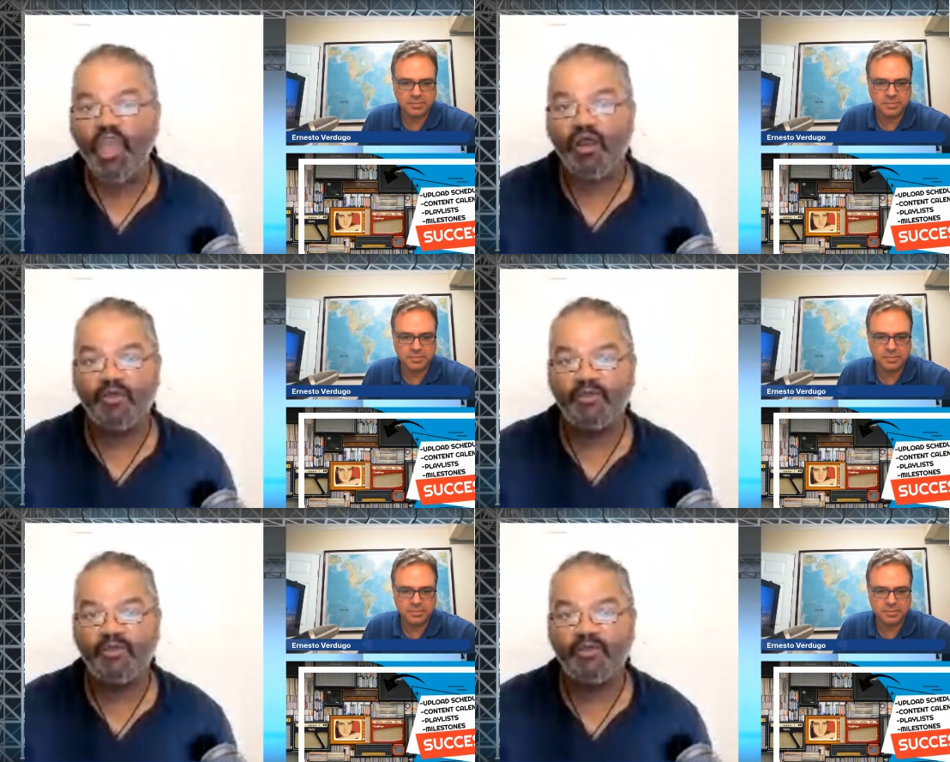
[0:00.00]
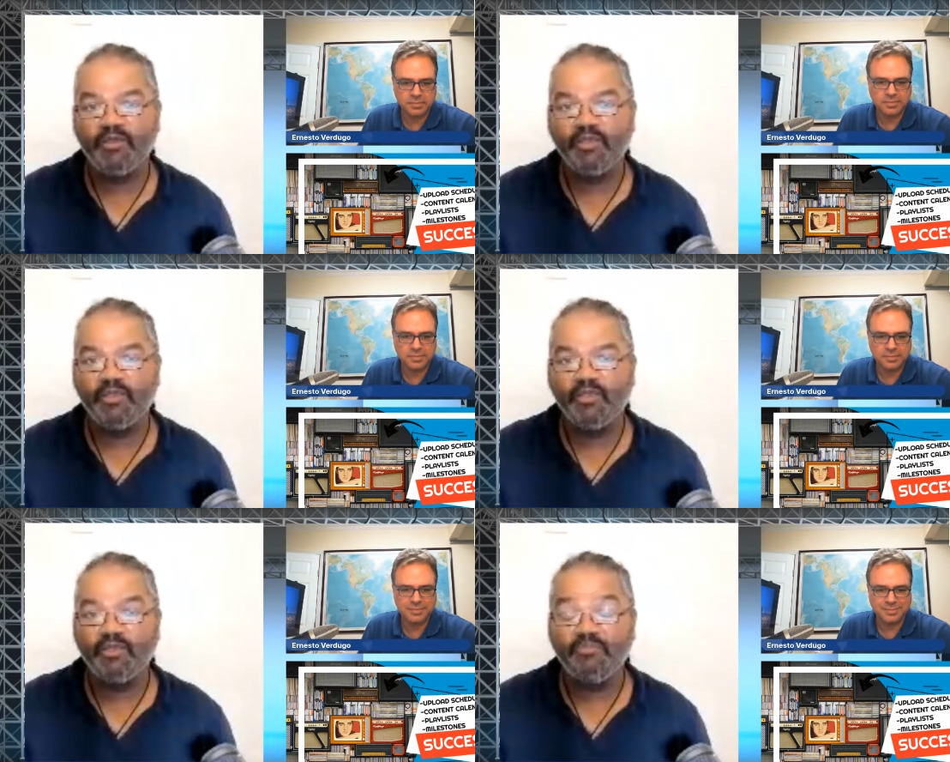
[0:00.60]
Speaker 1: than we are.
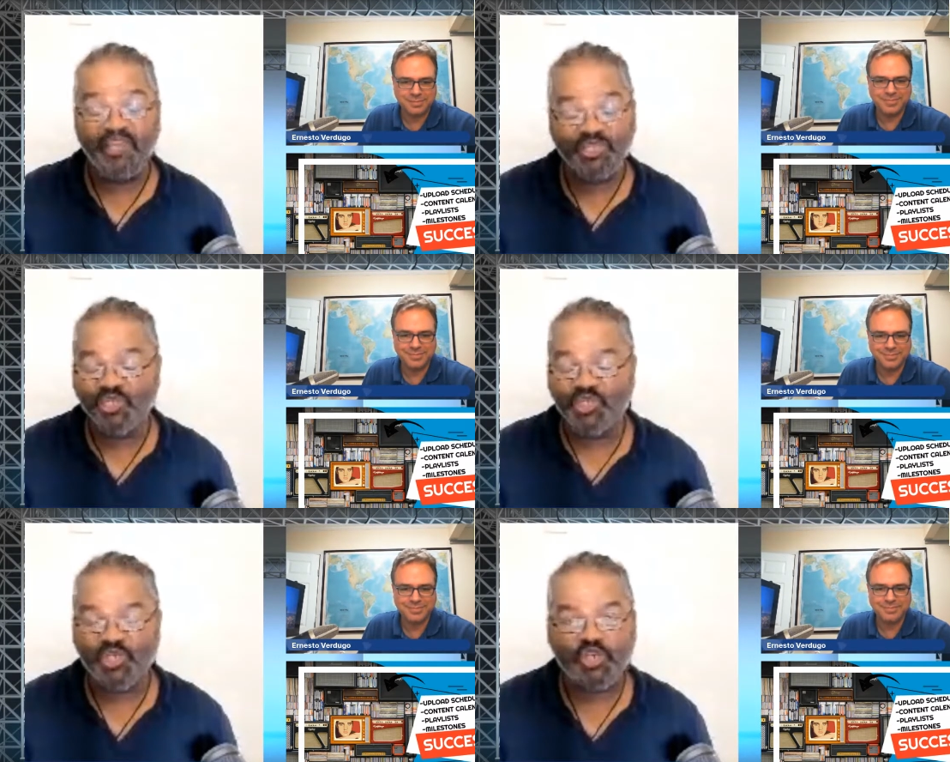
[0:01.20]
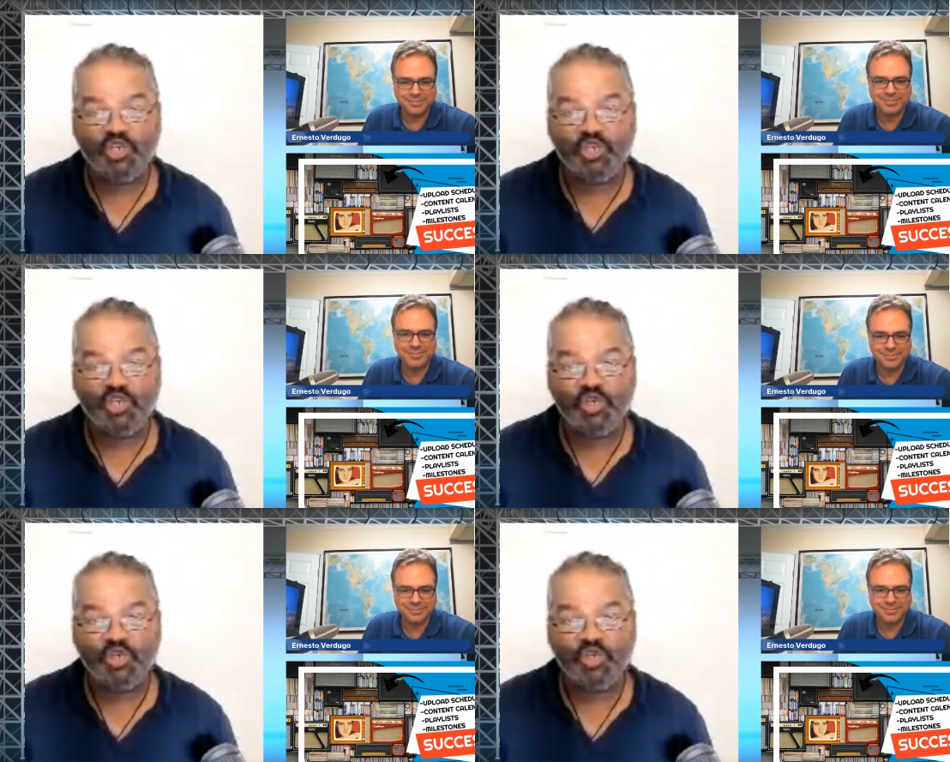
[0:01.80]
It's
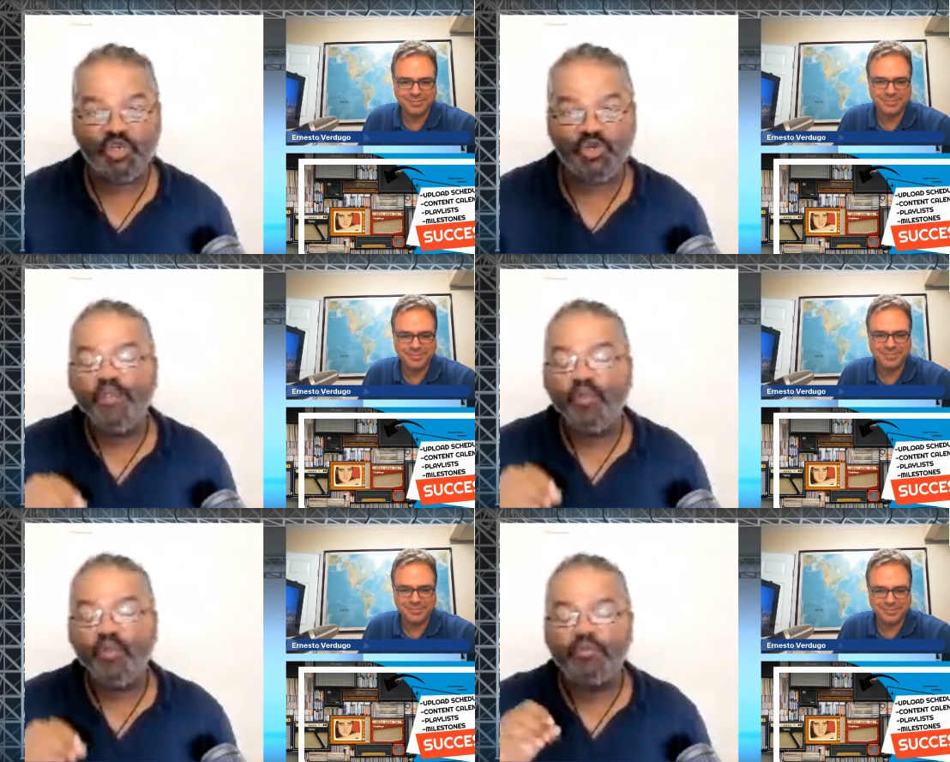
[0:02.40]
just the truth.